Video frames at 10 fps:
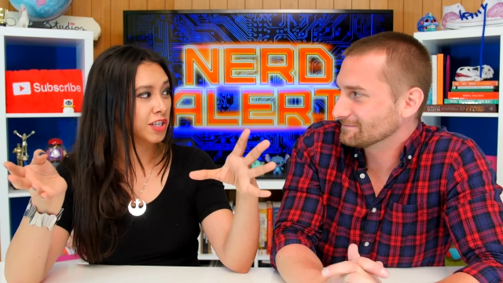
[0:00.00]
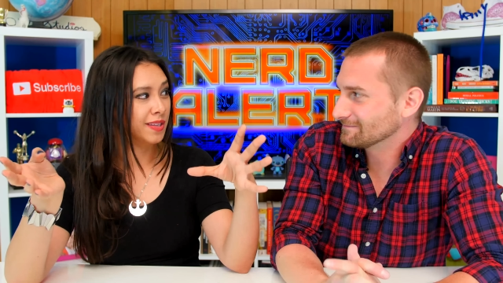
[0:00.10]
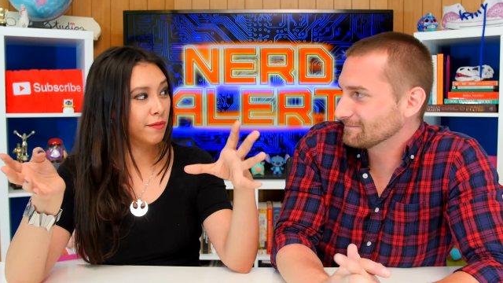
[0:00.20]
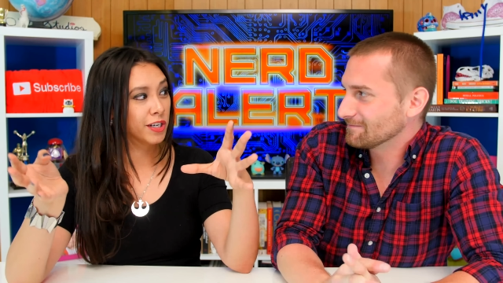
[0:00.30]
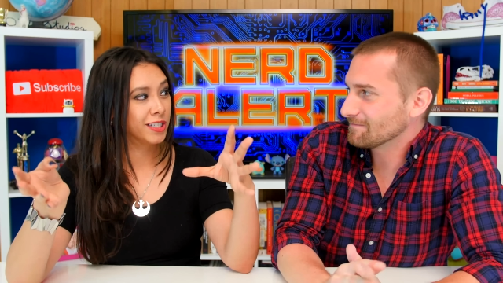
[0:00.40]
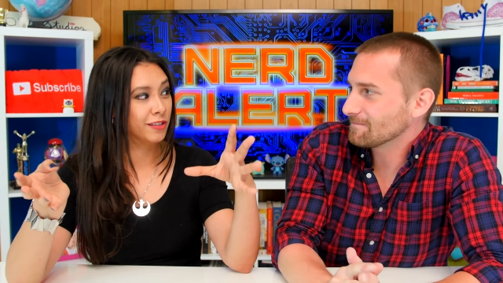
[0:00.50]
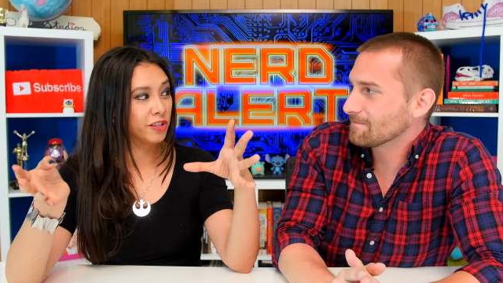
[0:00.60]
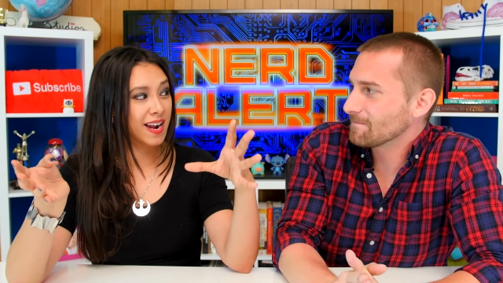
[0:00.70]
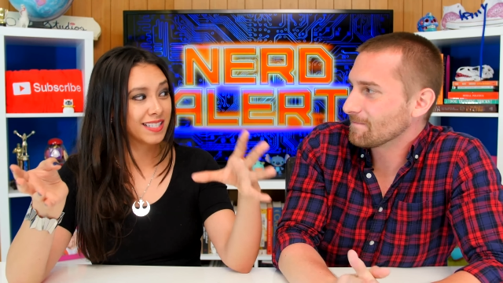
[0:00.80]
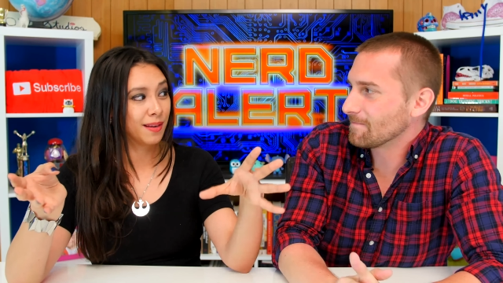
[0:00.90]
Speaker 1: to the original
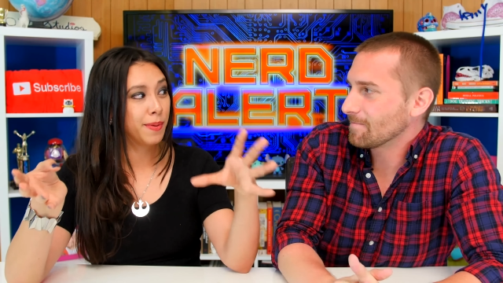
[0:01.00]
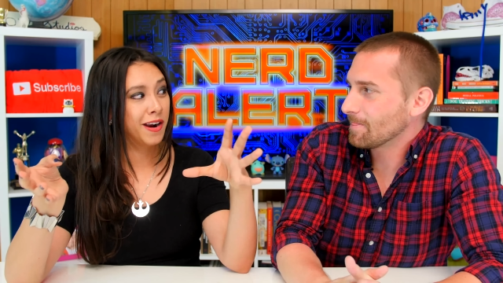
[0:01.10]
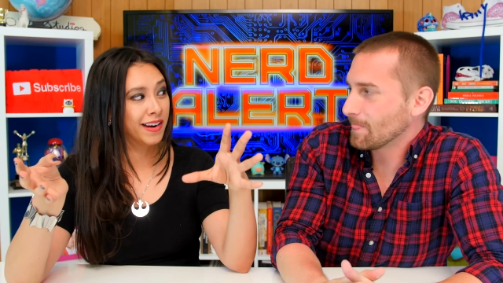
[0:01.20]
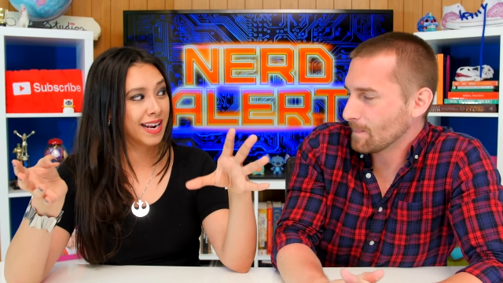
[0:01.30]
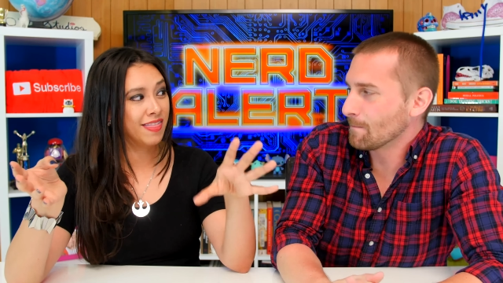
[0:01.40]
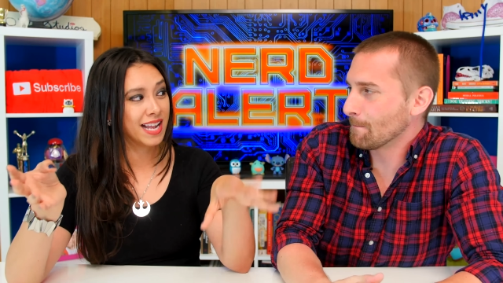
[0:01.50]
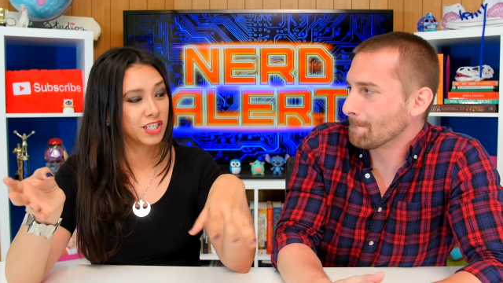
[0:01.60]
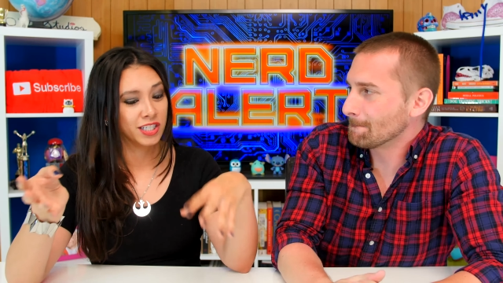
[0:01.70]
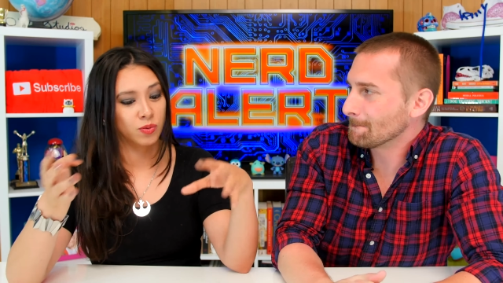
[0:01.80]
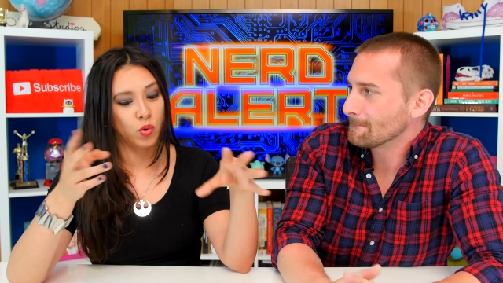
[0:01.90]
Jurassic Park, and mm. that's
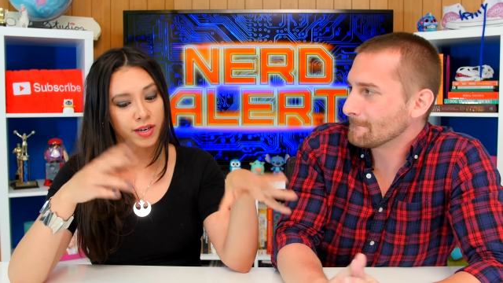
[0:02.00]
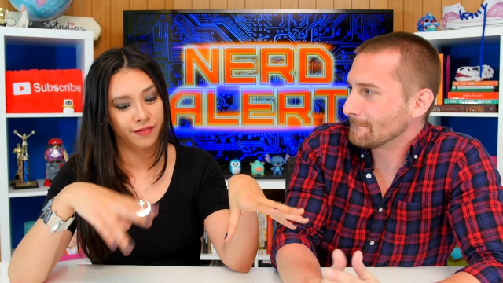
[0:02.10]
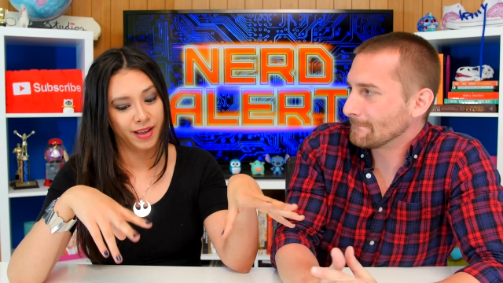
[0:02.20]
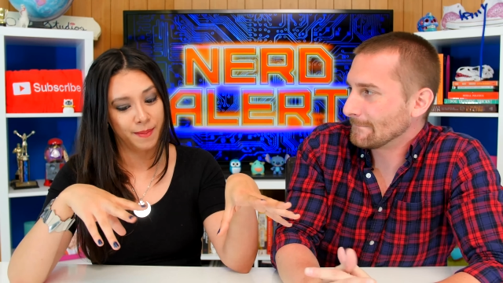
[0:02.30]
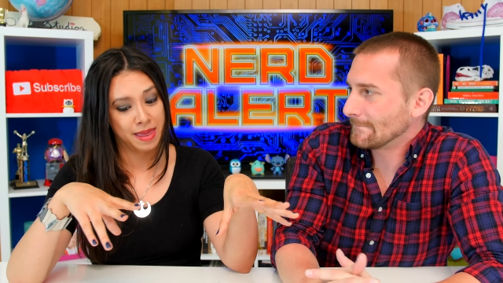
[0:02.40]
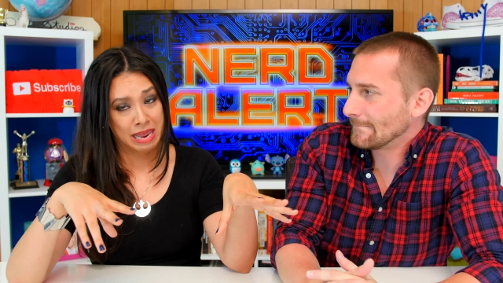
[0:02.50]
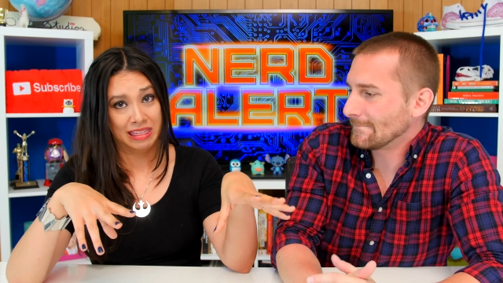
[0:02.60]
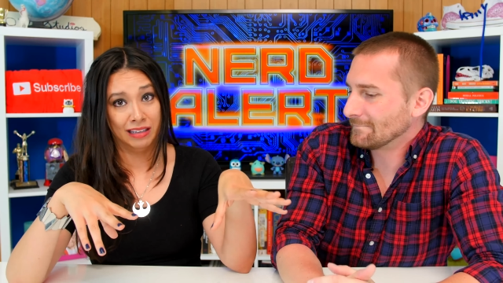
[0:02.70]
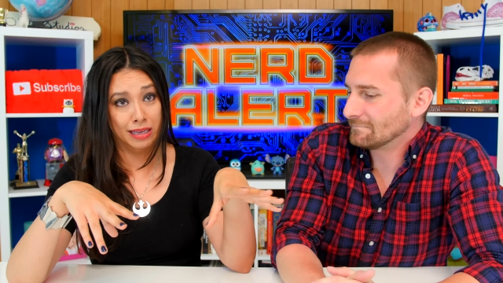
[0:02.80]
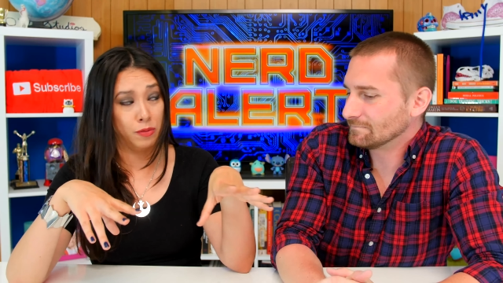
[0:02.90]
just one of them. And I
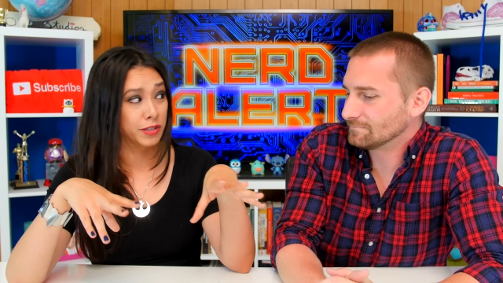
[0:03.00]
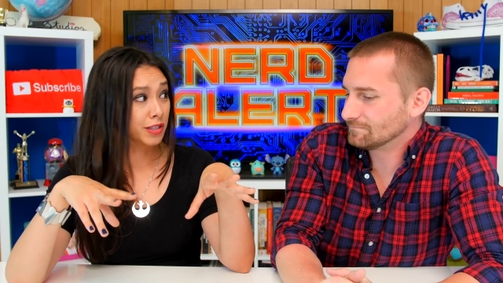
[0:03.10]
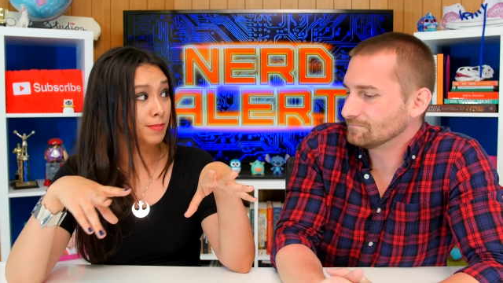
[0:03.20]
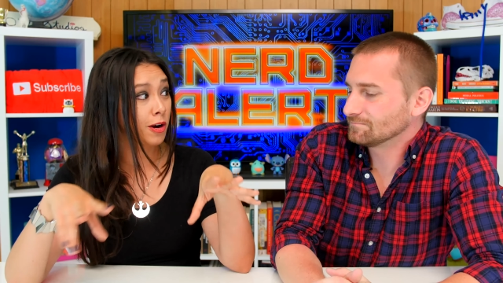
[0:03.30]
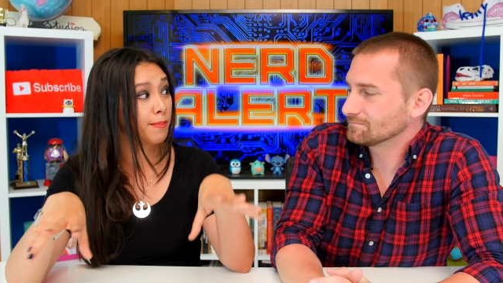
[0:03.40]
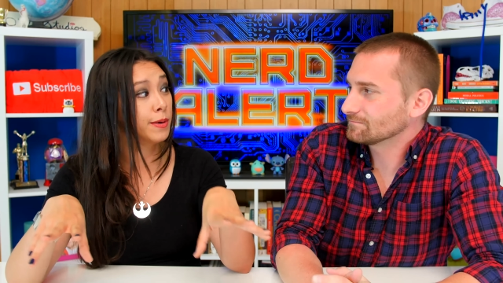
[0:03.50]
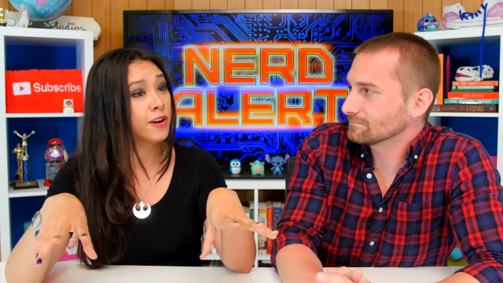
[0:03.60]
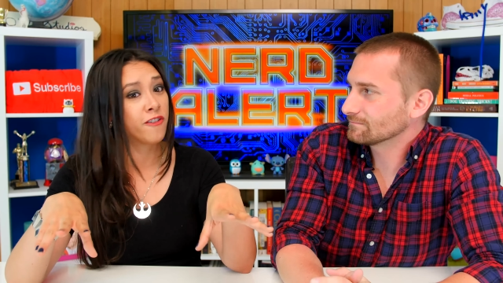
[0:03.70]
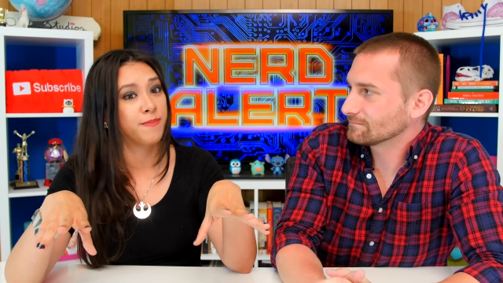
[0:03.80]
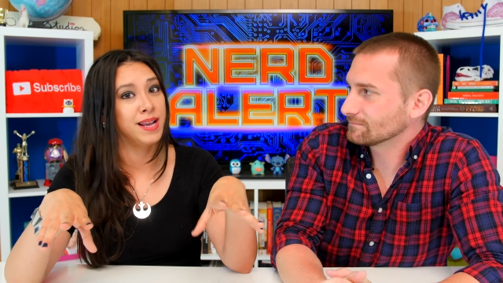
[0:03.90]
think that was a smart
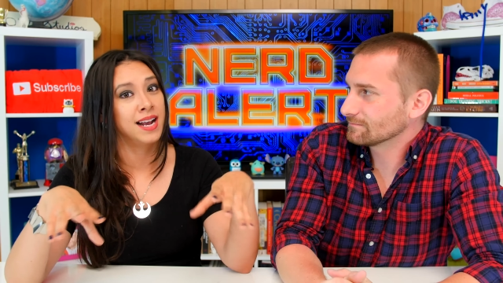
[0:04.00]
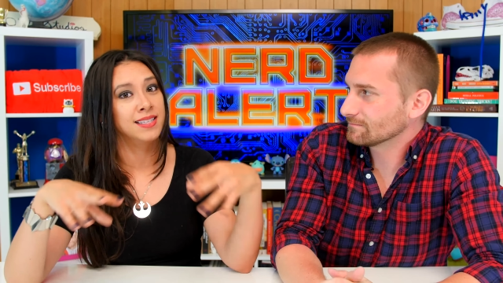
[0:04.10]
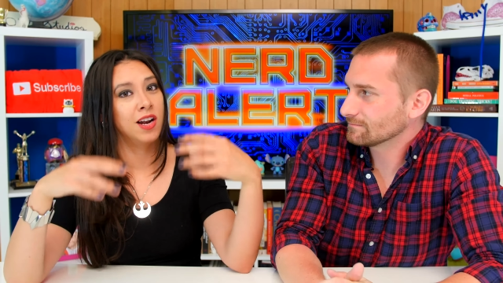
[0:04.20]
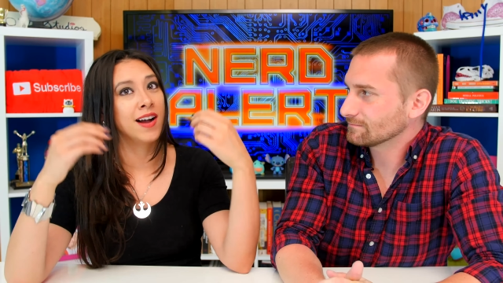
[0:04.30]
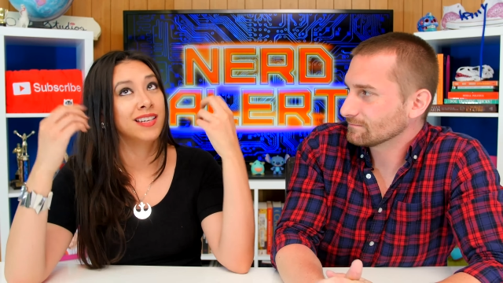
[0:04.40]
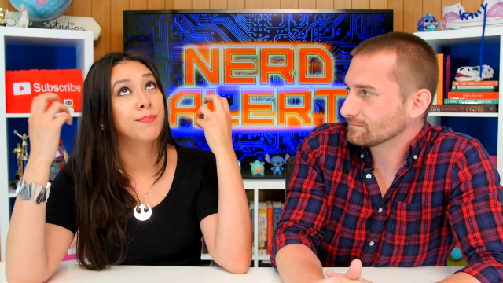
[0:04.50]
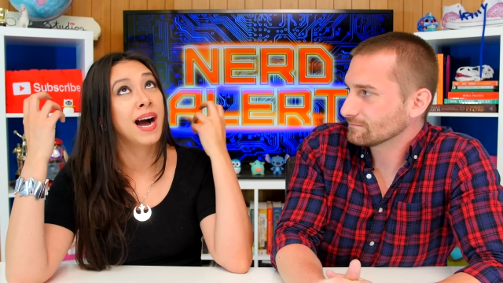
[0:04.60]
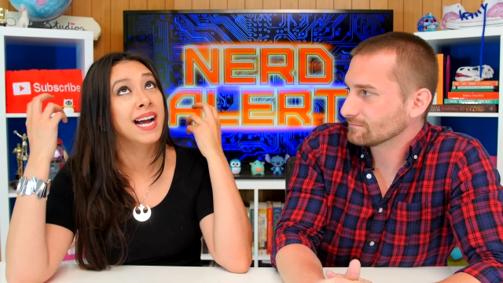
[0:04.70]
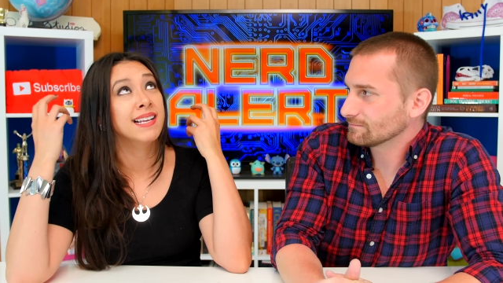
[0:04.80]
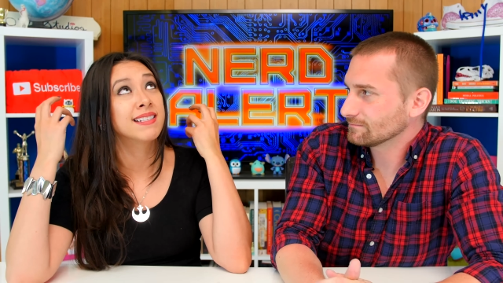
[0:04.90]
move because it
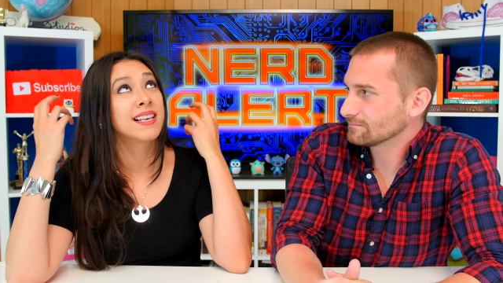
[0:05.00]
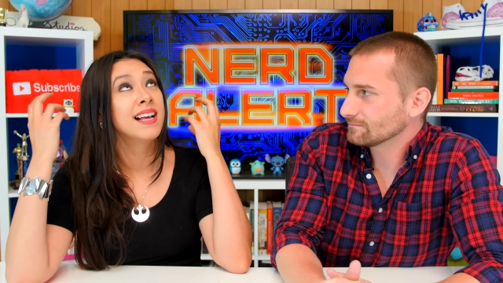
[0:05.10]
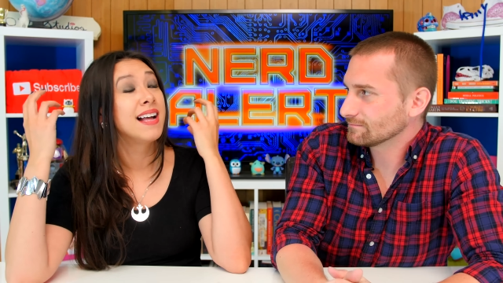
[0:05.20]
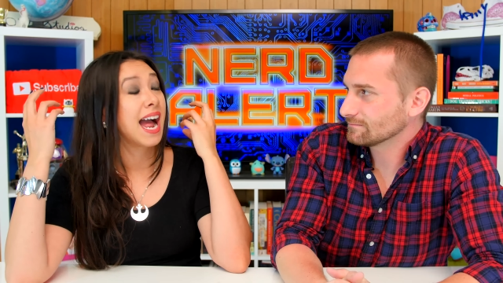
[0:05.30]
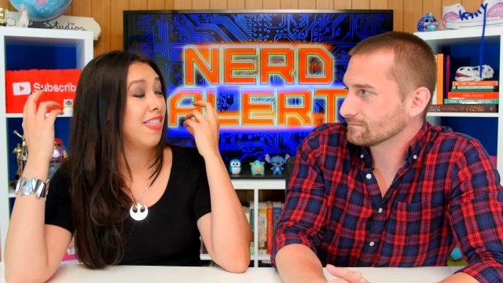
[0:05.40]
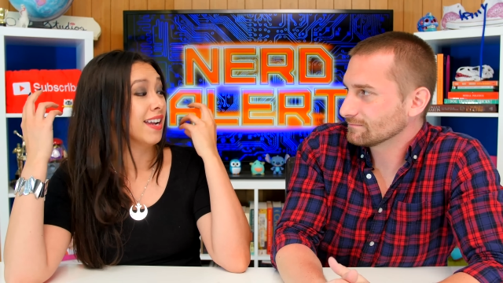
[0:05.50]
occupies, I